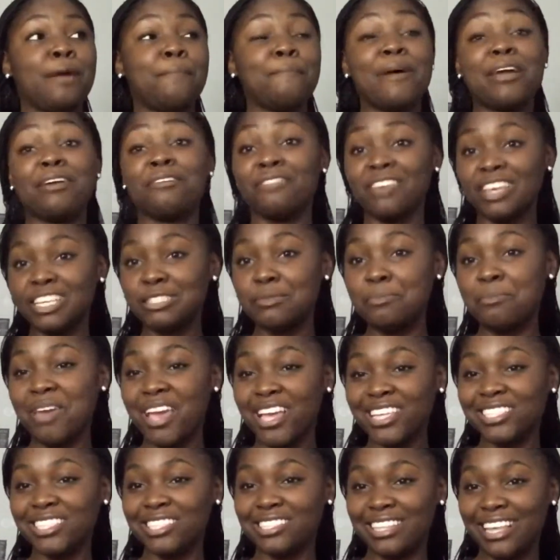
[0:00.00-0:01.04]
my first
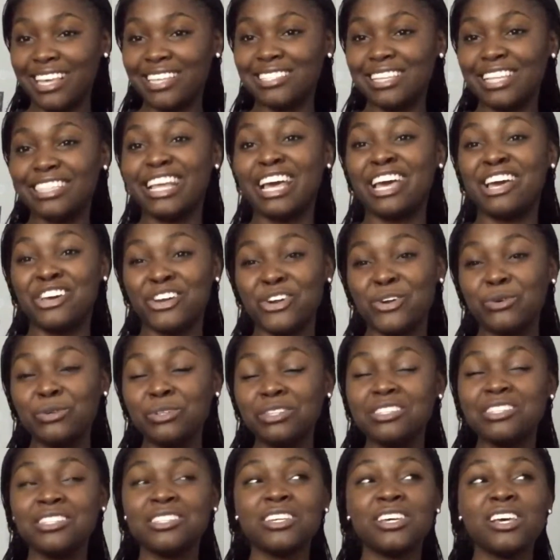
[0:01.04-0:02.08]
major test that I
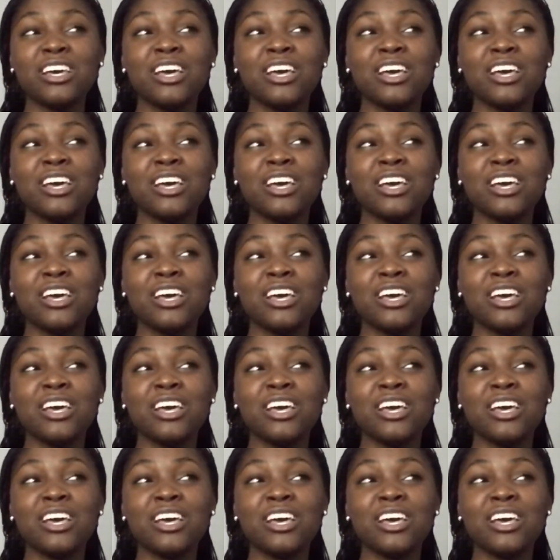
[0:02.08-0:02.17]
wrote.